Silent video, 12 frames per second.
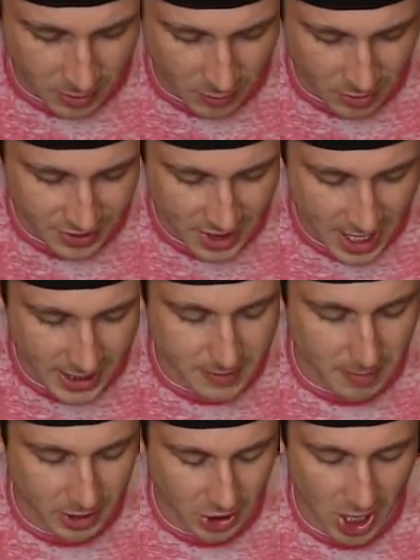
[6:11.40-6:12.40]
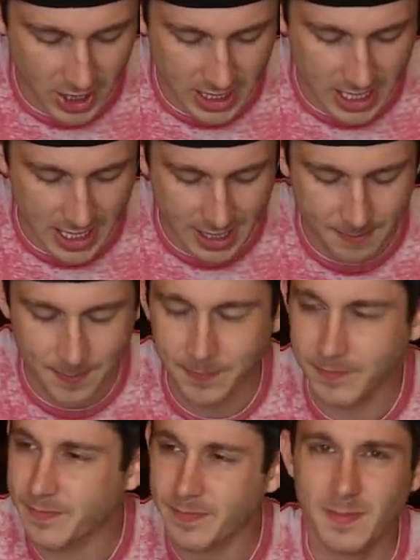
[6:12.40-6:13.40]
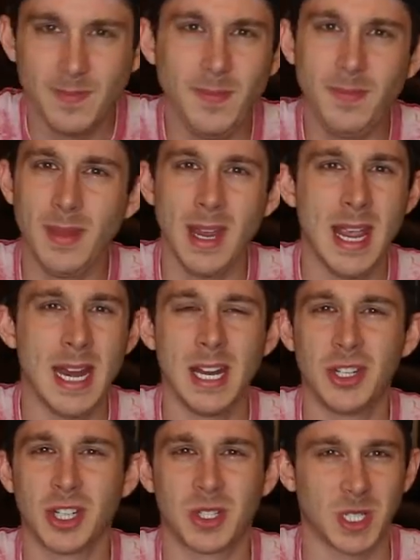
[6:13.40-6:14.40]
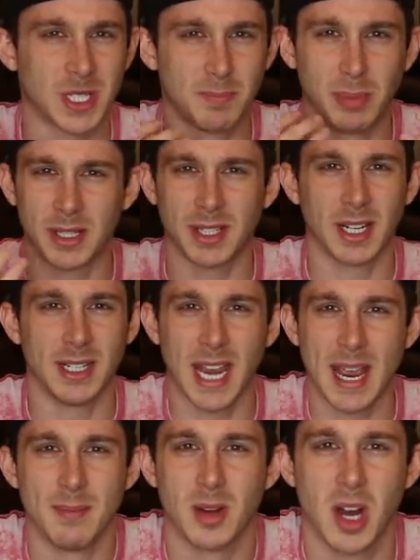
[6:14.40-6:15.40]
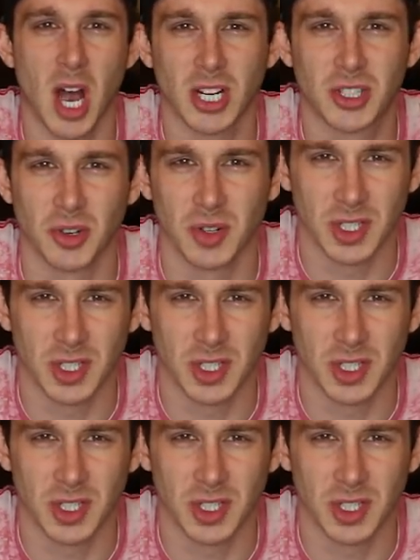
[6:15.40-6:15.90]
Well, there's not as much honey in it. And it just, it's like a damn gusher.